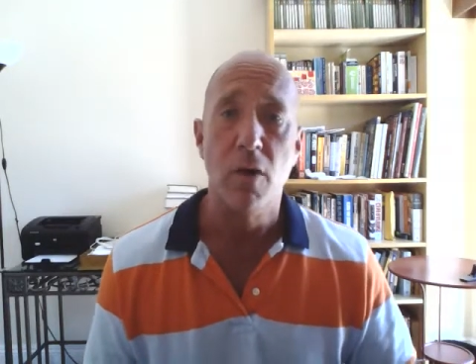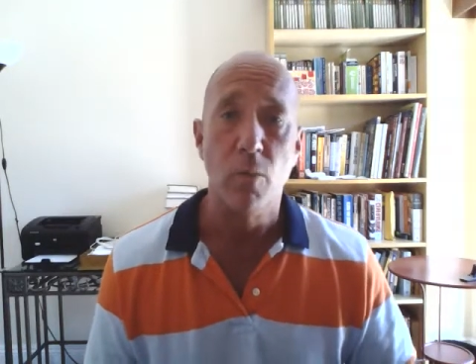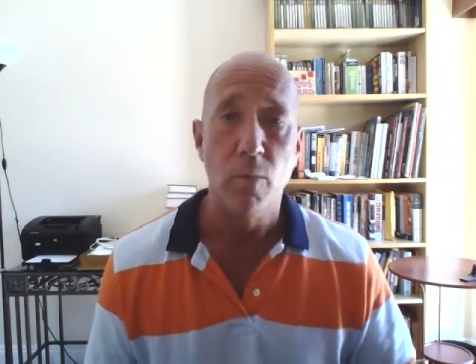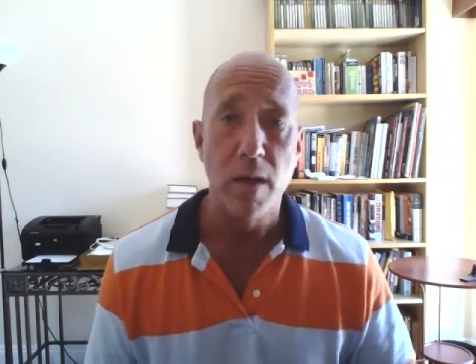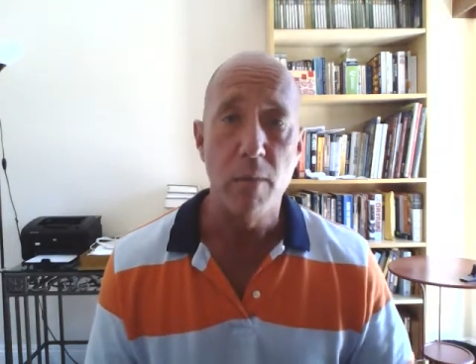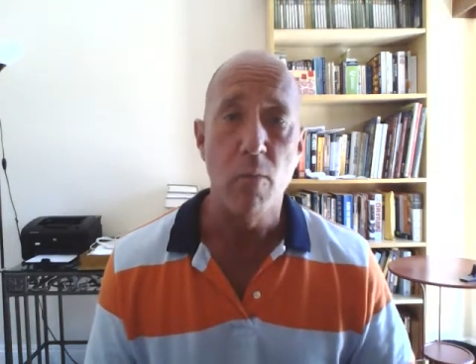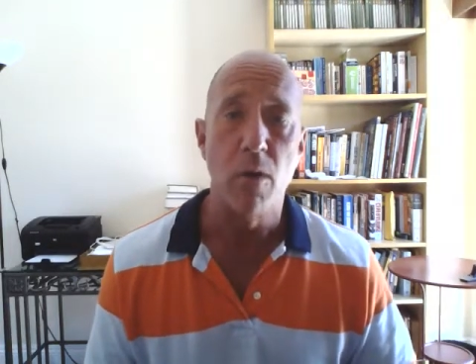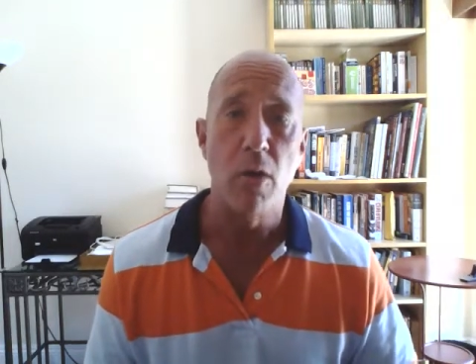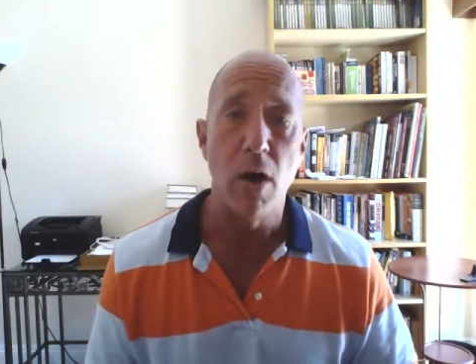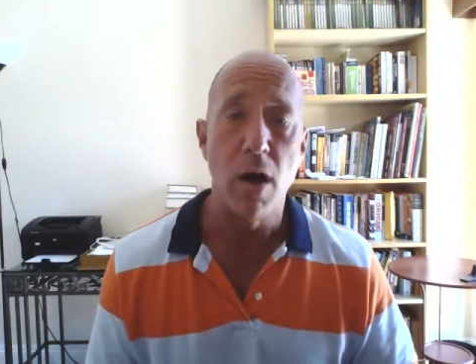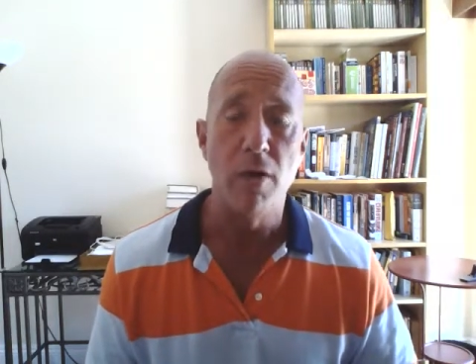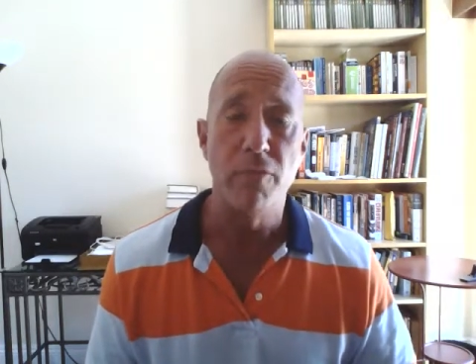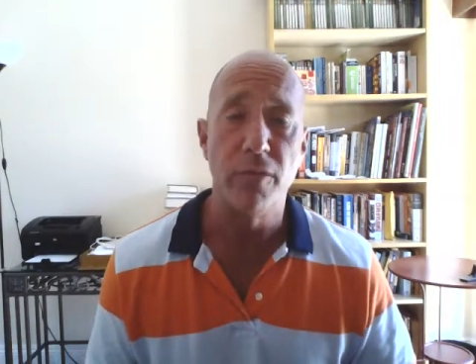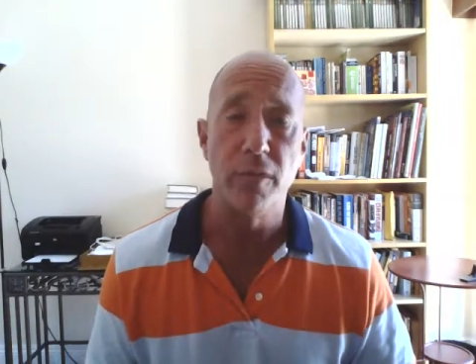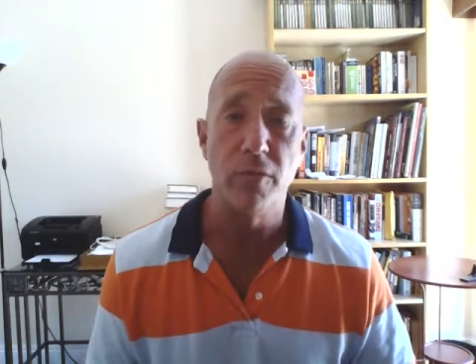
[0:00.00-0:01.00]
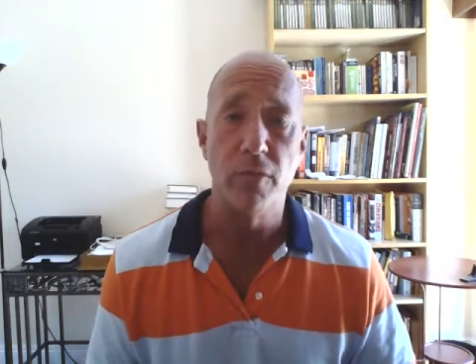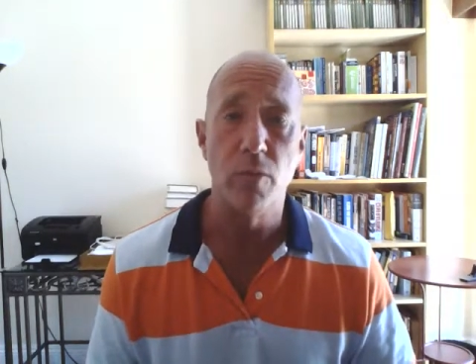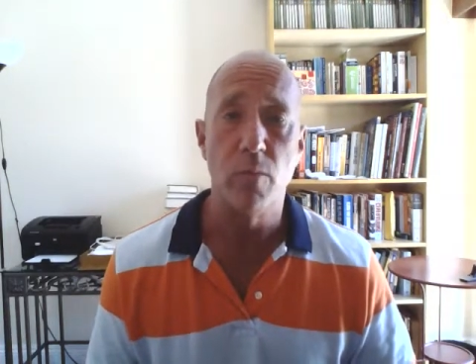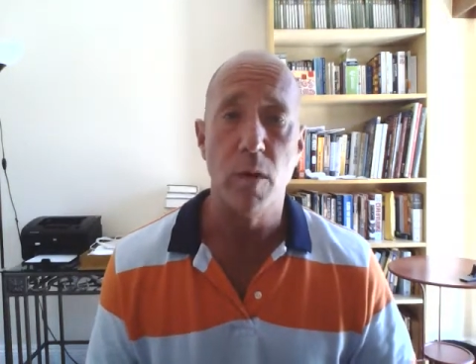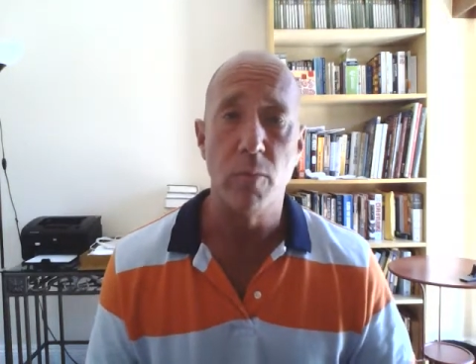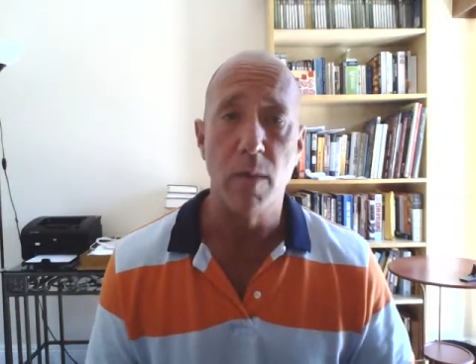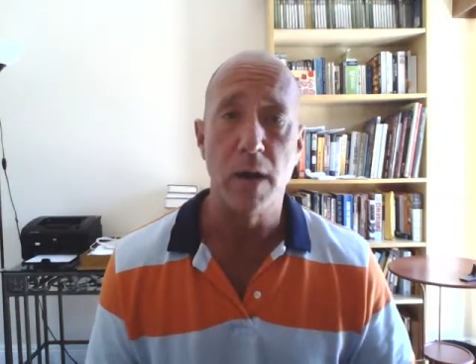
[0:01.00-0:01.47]
we will often do
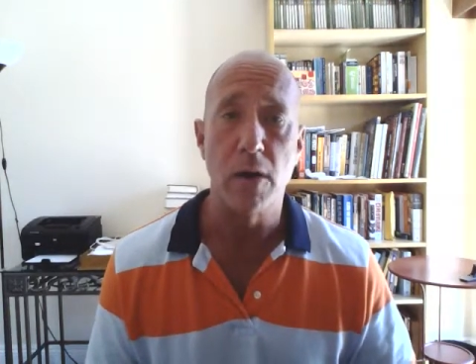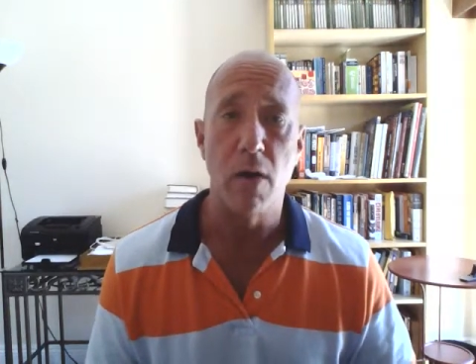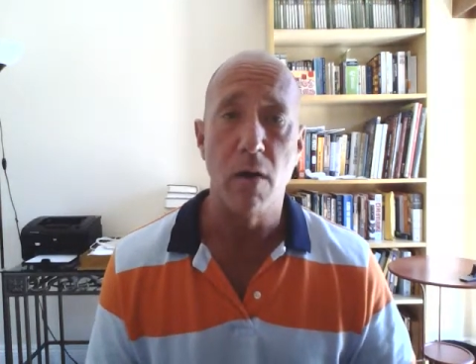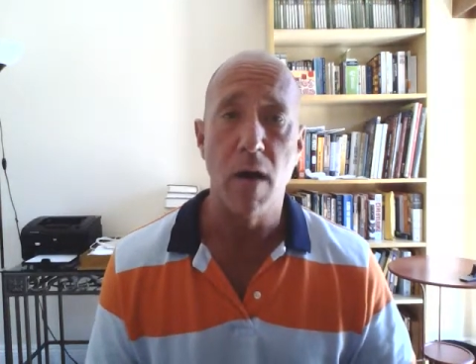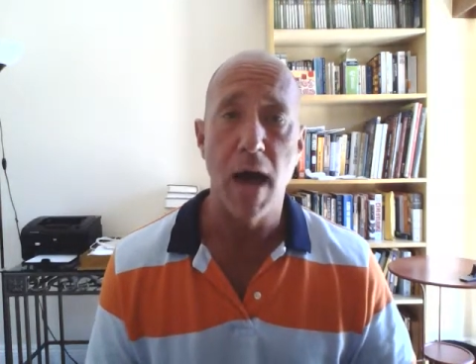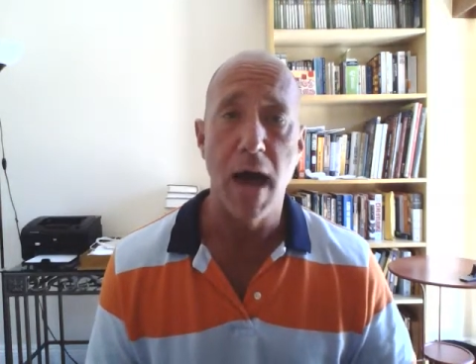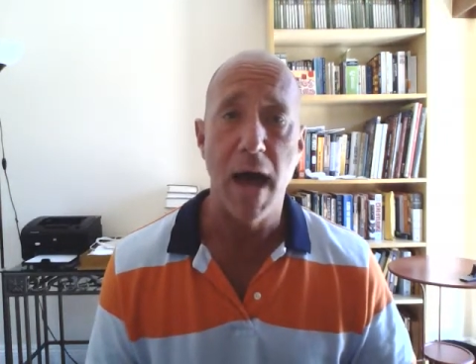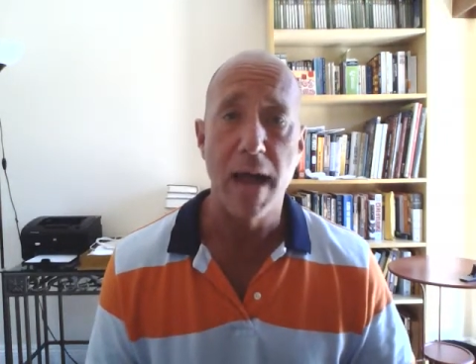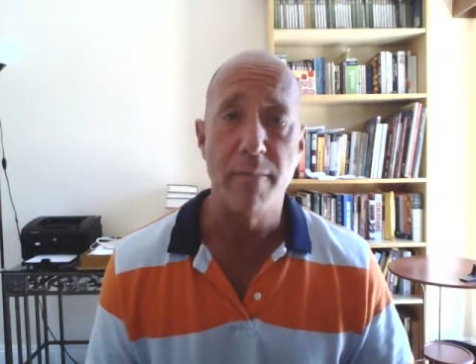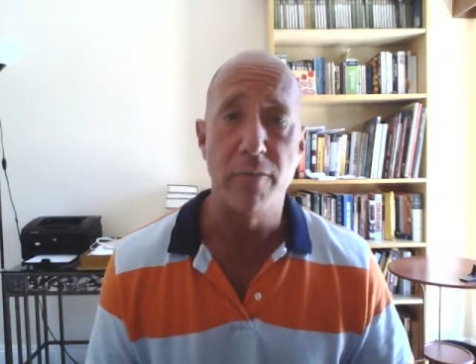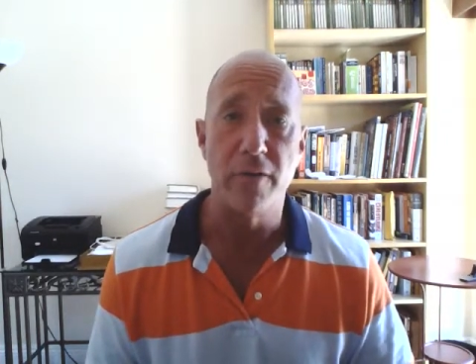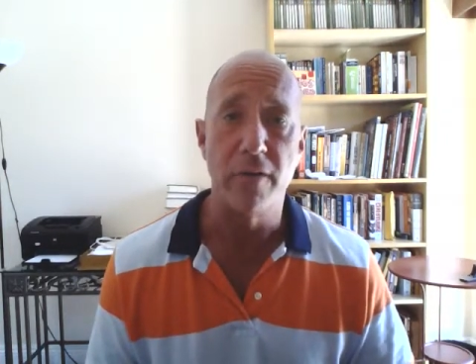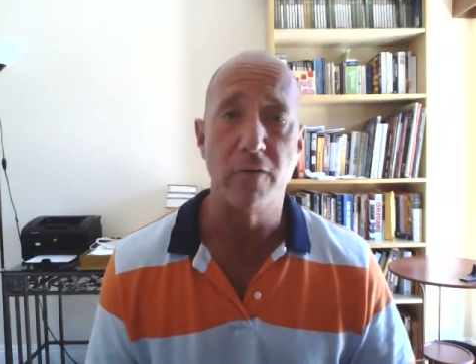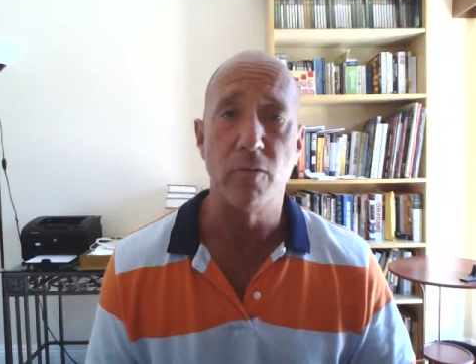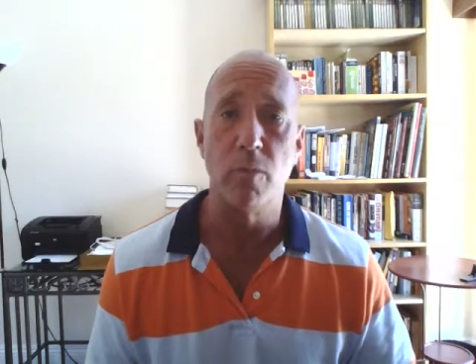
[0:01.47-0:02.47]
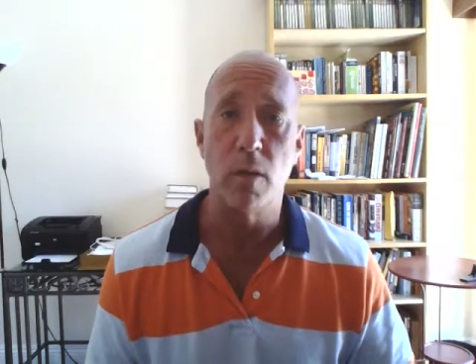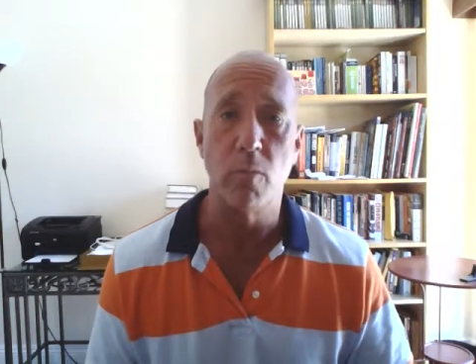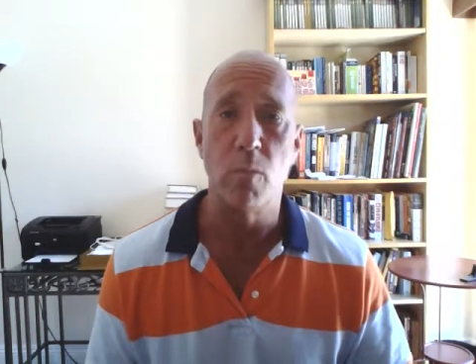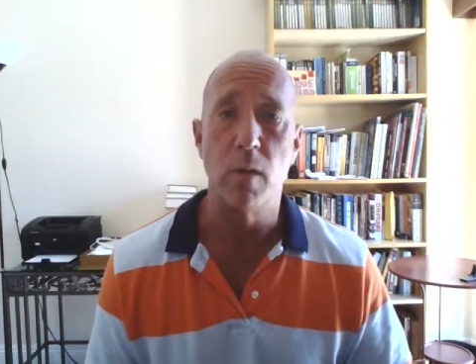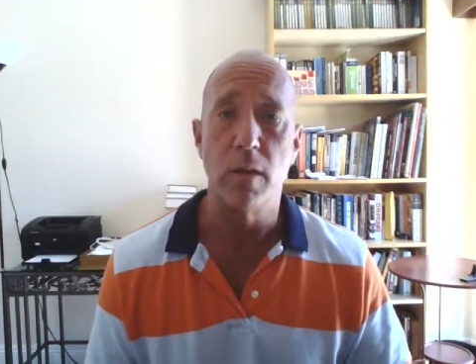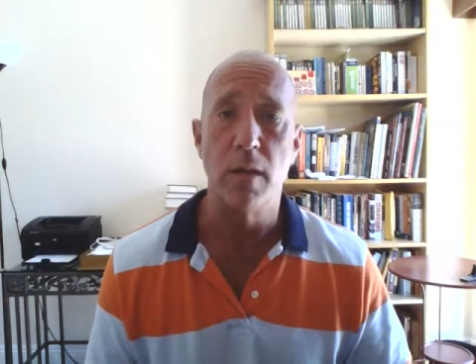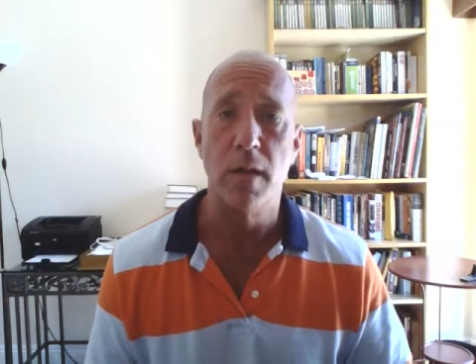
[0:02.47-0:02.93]
what we call hybrids, where
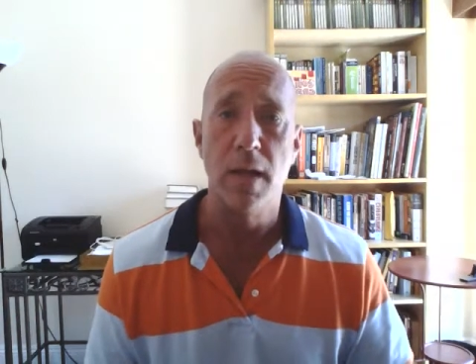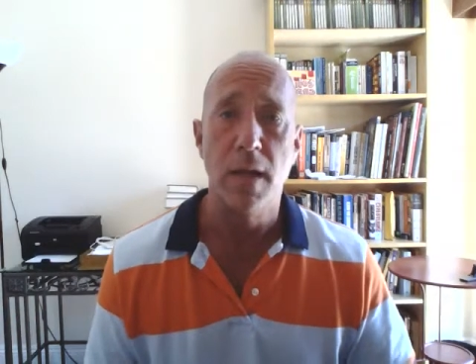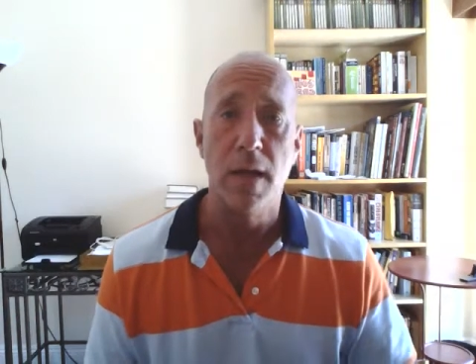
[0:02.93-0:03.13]
we'll